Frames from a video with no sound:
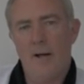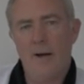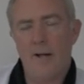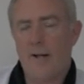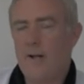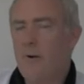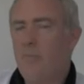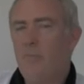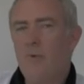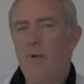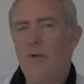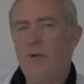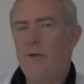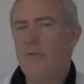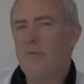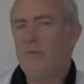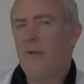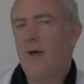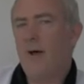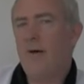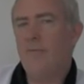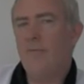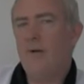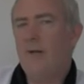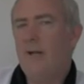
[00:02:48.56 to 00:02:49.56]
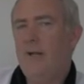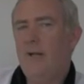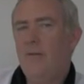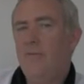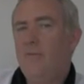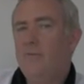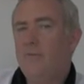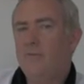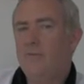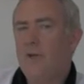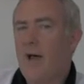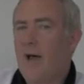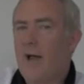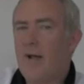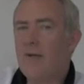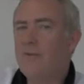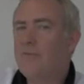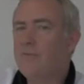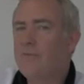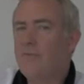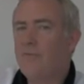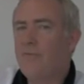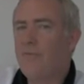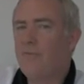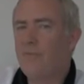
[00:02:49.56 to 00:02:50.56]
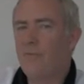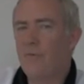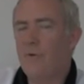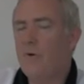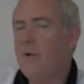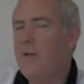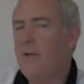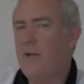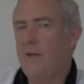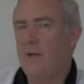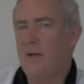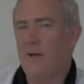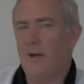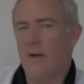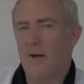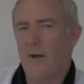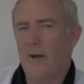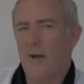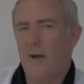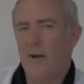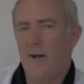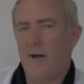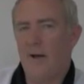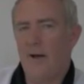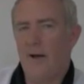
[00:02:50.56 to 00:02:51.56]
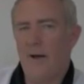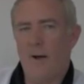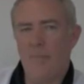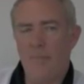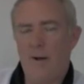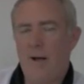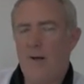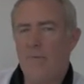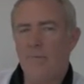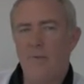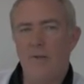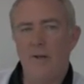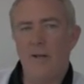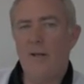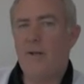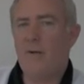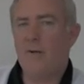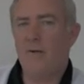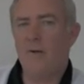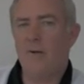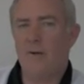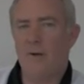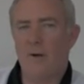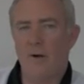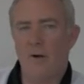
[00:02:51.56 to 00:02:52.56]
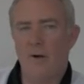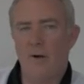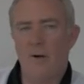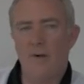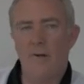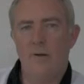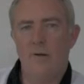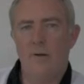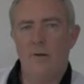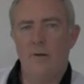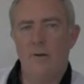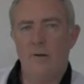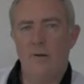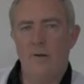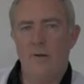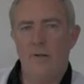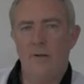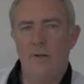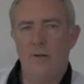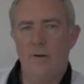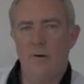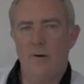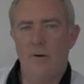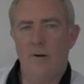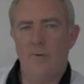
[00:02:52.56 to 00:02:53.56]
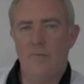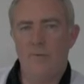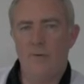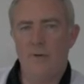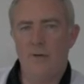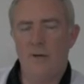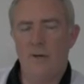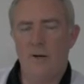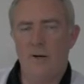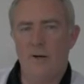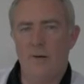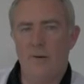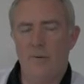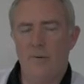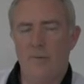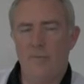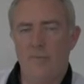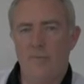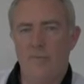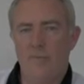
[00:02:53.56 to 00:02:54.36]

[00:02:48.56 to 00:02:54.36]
And a company doesn't have any tax-free amount that it can earn year after year.